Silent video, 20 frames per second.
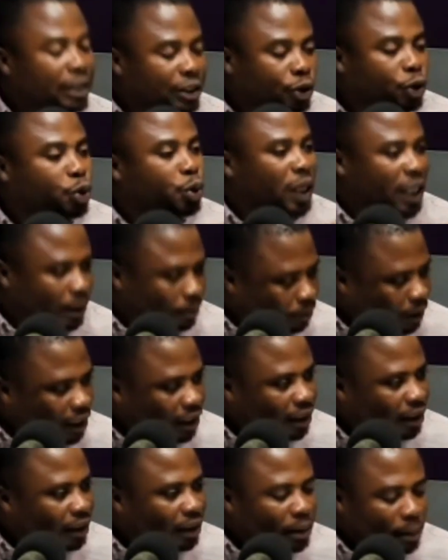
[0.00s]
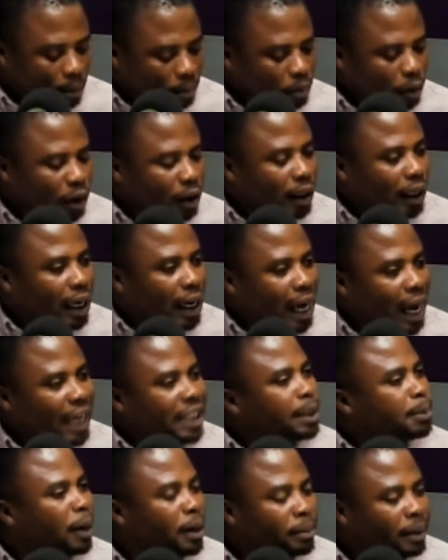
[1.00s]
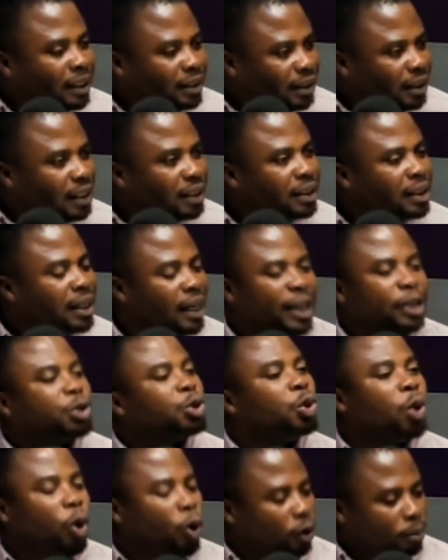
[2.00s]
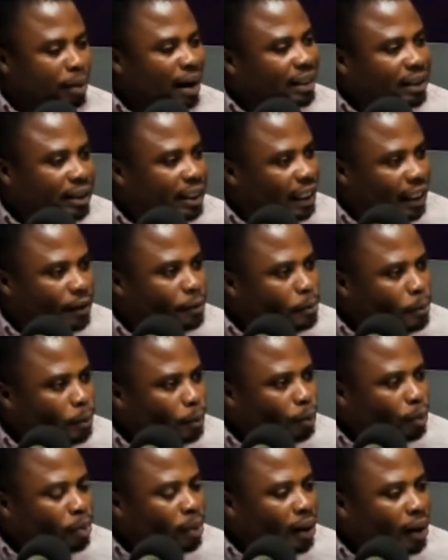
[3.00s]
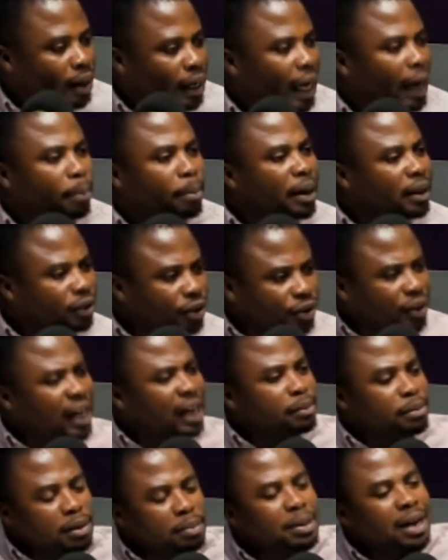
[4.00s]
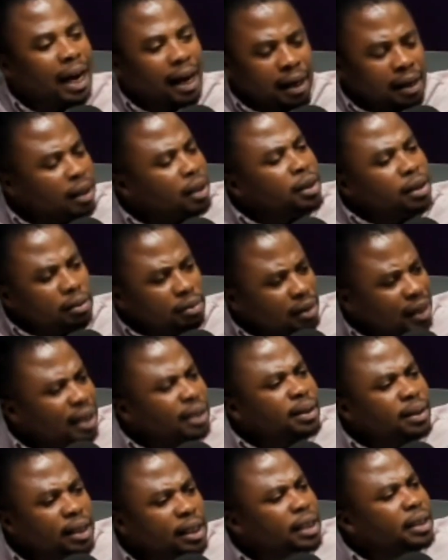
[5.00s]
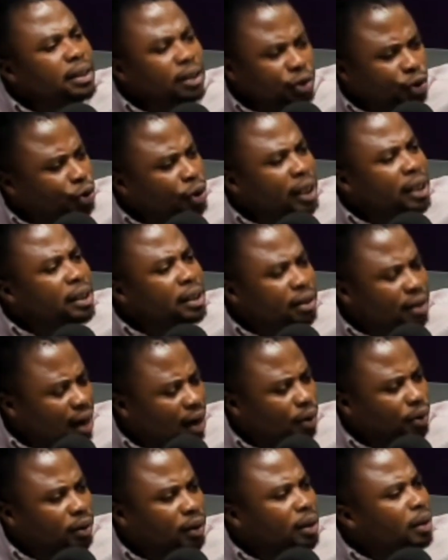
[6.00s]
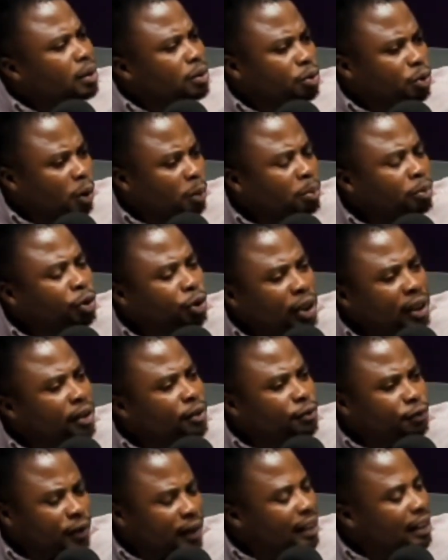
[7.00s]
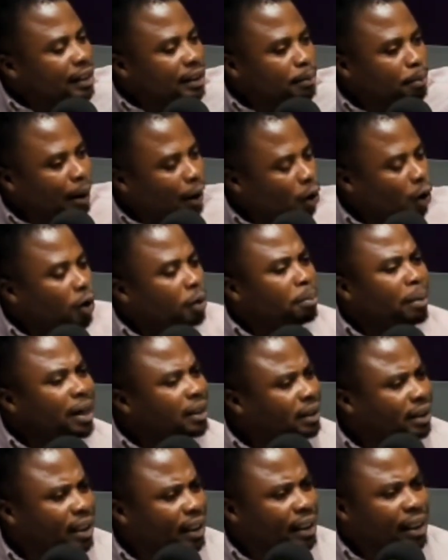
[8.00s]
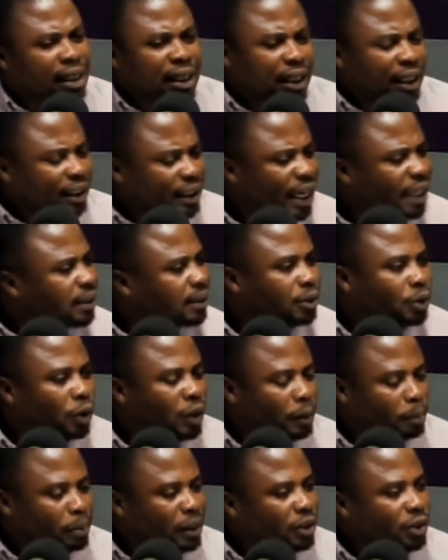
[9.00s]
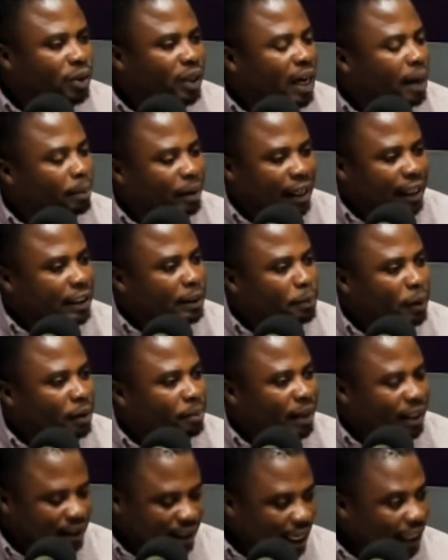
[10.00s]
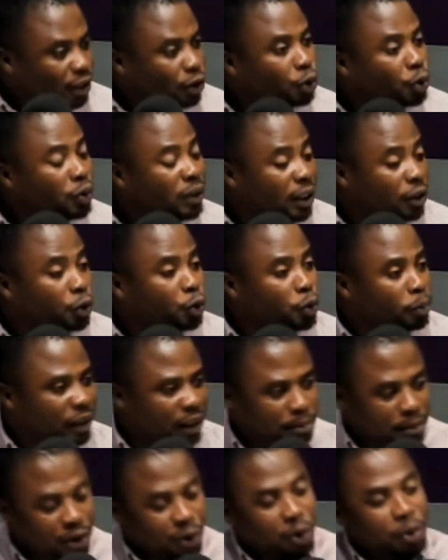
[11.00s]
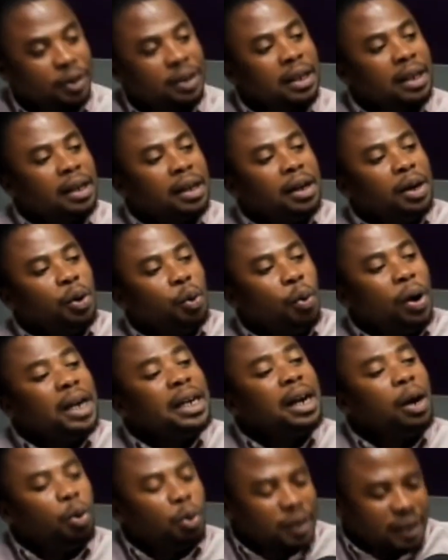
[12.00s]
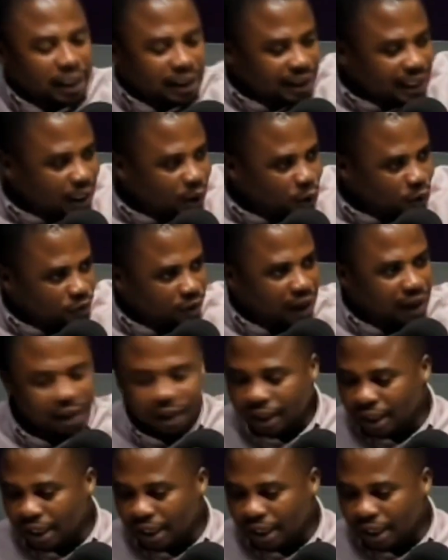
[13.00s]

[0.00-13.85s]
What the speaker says: it to him, experimentation is not on match day. I bet try Bibia. Let's see it in training ground, some training friendlies. But on match day, that is not the place to come and experiment. And it took just 2 minutes because when there was a turnover,